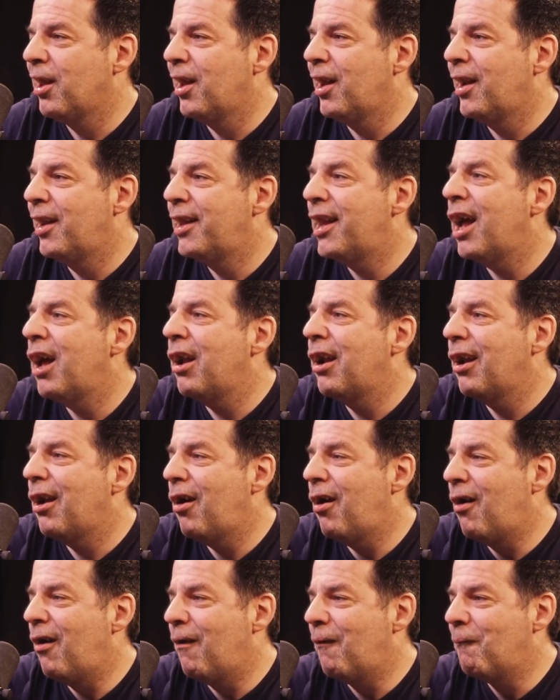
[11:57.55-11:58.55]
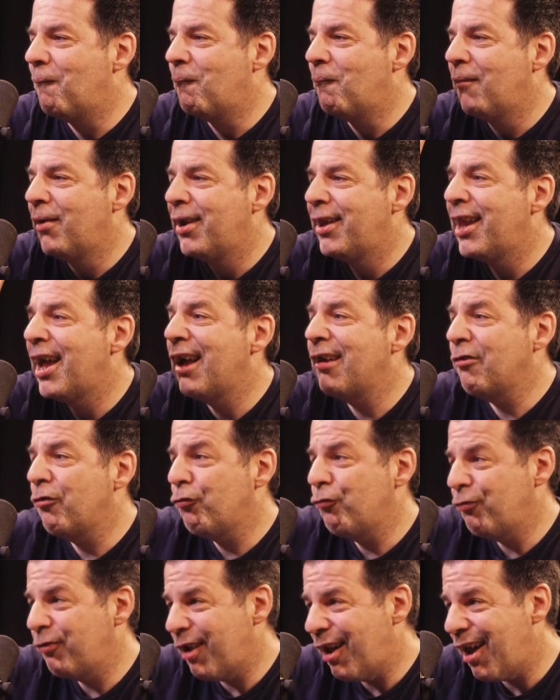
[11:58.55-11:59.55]
Let, um, Let It
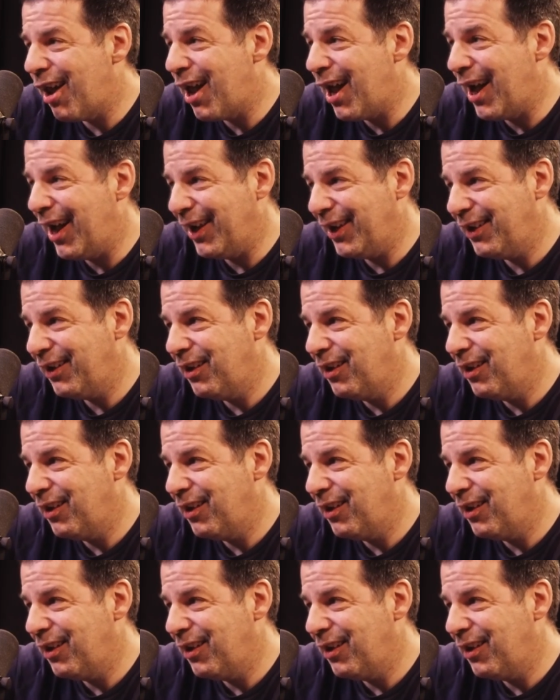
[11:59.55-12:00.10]
Shine.